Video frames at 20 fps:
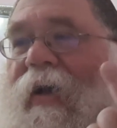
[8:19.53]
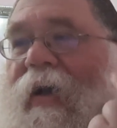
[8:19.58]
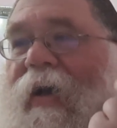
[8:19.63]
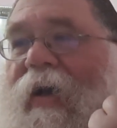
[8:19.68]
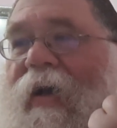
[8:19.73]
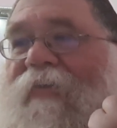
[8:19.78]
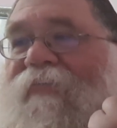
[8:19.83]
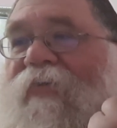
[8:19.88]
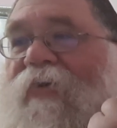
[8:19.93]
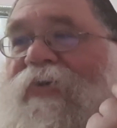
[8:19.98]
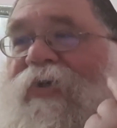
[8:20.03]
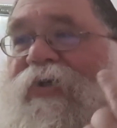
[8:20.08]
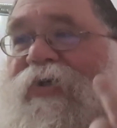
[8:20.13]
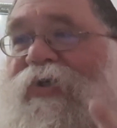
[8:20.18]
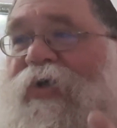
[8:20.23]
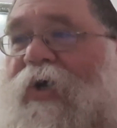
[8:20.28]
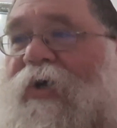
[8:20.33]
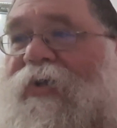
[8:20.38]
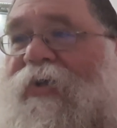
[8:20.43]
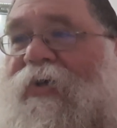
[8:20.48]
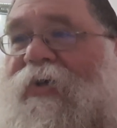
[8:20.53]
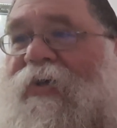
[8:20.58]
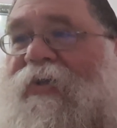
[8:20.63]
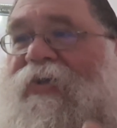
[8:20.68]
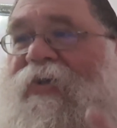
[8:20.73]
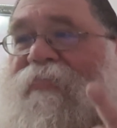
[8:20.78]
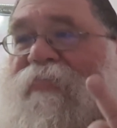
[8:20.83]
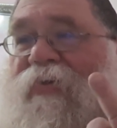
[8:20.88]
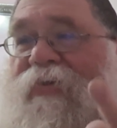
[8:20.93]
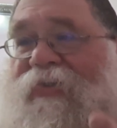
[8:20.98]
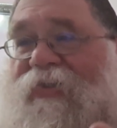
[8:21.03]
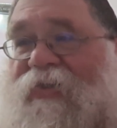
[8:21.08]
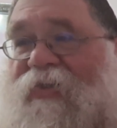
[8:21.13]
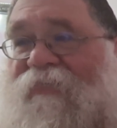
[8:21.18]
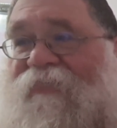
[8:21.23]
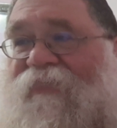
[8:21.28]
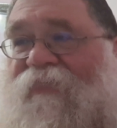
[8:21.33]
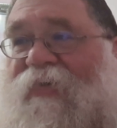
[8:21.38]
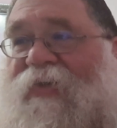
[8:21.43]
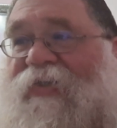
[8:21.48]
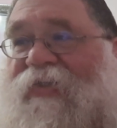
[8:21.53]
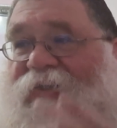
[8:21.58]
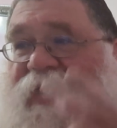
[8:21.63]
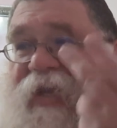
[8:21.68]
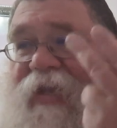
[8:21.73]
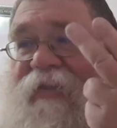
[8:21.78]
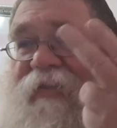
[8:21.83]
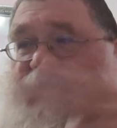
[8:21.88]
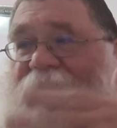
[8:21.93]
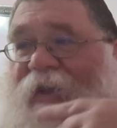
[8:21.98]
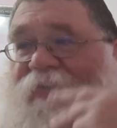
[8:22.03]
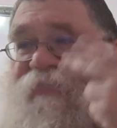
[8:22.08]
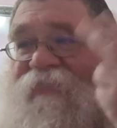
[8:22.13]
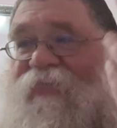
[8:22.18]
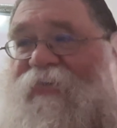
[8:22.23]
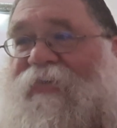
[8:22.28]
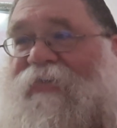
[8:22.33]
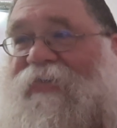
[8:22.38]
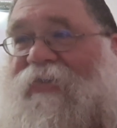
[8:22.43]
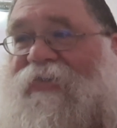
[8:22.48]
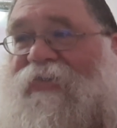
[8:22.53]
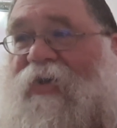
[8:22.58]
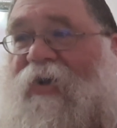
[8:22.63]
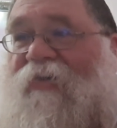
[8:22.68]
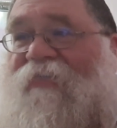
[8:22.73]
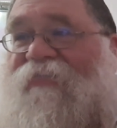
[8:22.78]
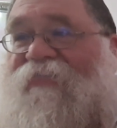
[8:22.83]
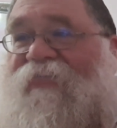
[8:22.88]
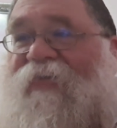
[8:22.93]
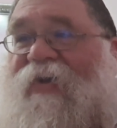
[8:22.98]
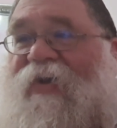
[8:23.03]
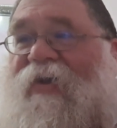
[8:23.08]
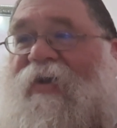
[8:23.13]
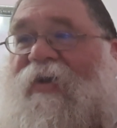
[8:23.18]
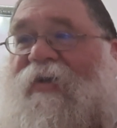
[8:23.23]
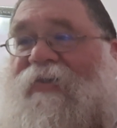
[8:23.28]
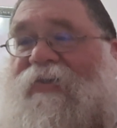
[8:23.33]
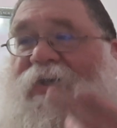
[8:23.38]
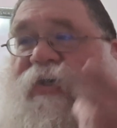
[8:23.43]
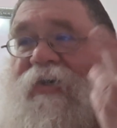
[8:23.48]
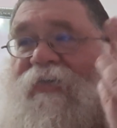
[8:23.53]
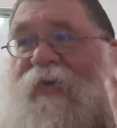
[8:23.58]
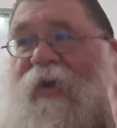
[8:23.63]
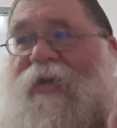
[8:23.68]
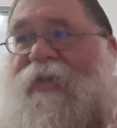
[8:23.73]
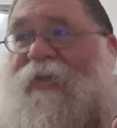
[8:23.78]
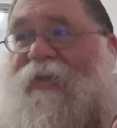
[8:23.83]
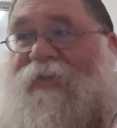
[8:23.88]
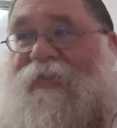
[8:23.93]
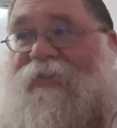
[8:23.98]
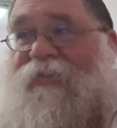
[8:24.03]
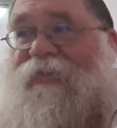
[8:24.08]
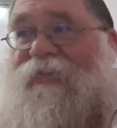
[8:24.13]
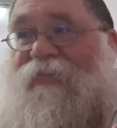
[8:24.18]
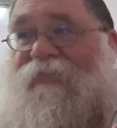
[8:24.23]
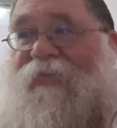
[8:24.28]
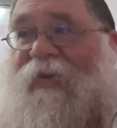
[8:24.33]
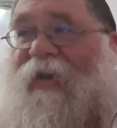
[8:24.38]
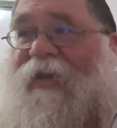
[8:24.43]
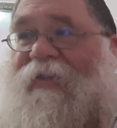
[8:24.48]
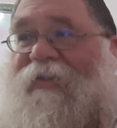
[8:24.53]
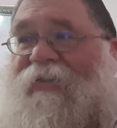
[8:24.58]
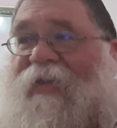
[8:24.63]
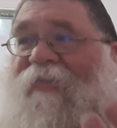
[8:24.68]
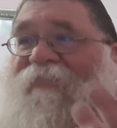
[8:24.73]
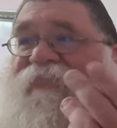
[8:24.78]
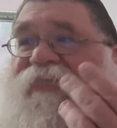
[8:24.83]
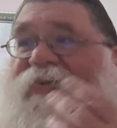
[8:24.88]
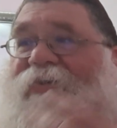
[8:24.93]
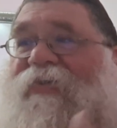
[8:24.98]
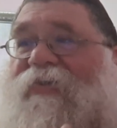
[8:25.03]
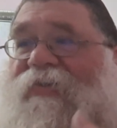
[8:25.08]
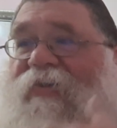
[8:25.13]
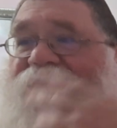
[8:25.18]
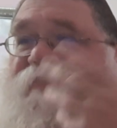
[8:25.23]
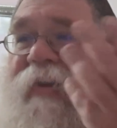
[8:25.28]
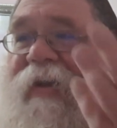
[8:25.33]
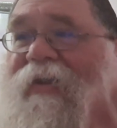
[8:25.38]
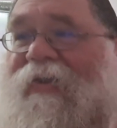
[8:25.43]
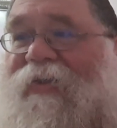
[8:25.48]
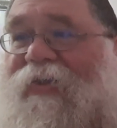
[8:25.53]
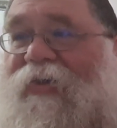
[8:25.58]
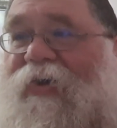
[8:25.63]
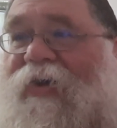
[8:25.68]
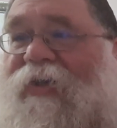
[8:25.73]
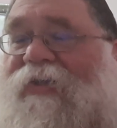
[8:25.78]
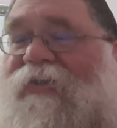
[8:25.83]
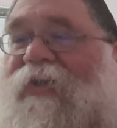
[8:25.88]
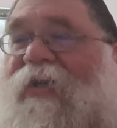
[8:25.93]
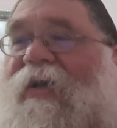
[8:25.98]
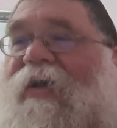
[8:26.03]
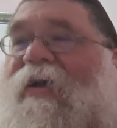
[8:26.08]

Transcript: on Rosh Hashanah in the Musaf. We say ten verses of Zichronis, right? Ten verses of Malchios,